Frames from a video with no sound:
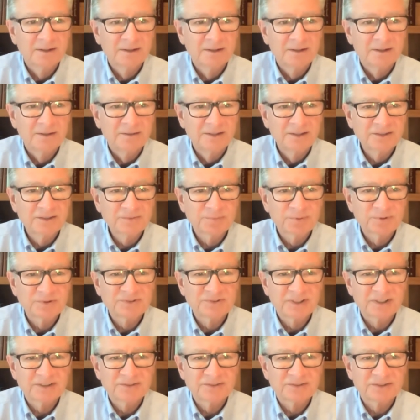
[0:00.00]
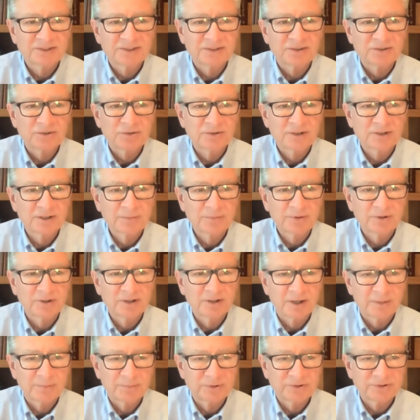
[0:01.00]
This presents an incredible
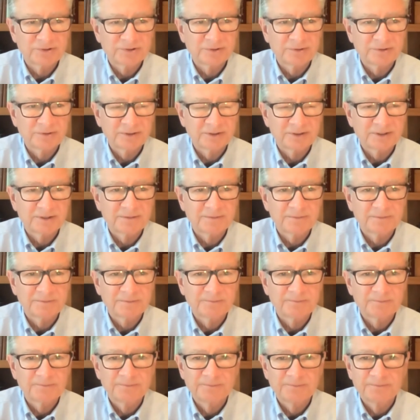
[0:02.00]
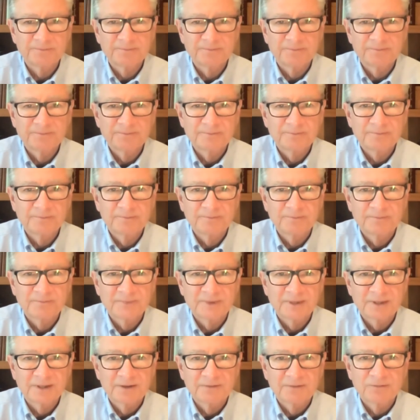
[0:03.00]
opportunity
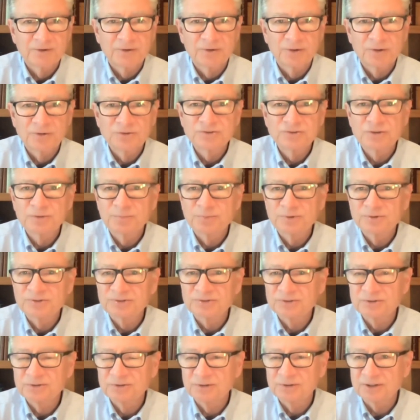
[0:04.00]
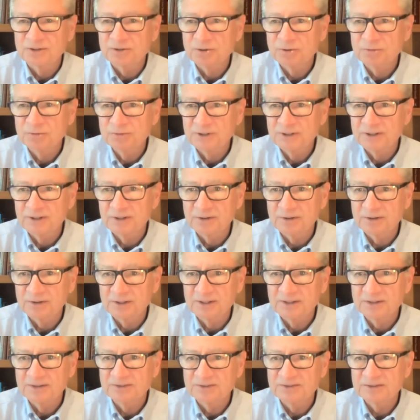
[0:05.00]
for those who pursue a career
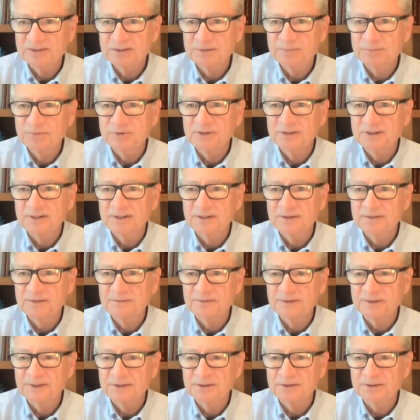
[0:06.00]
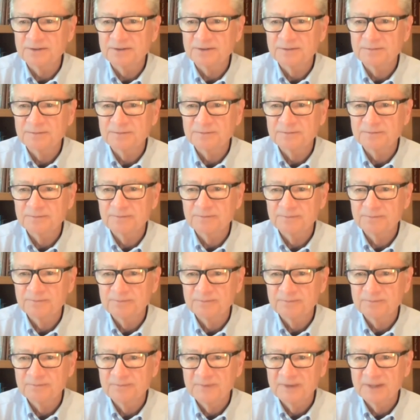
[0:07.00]
in a sleep related field.
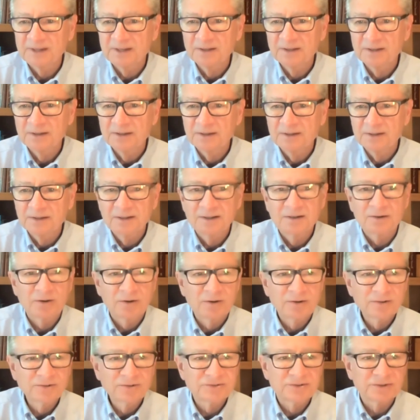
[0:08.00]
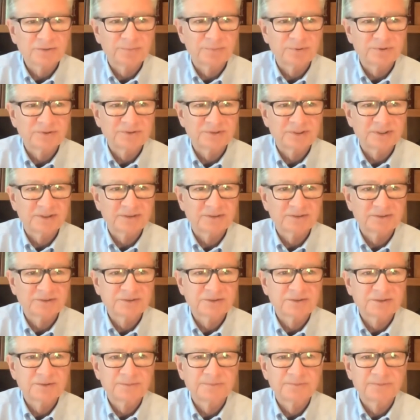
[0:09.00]
It also
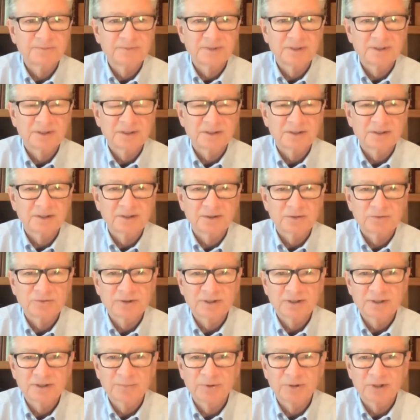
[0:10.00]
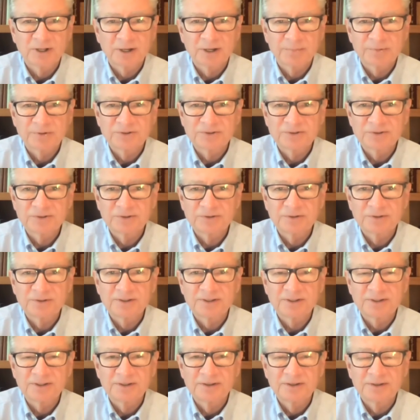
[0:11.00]
presents an incredible
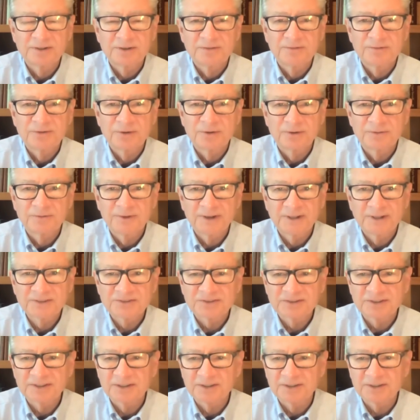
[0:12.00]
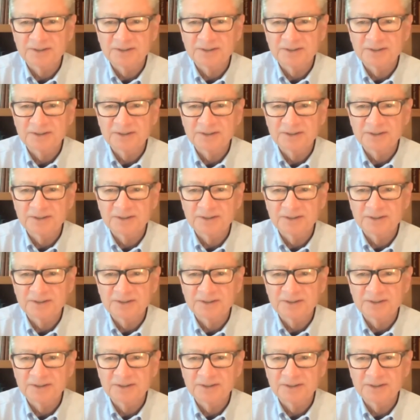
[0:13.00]
opportunity for investing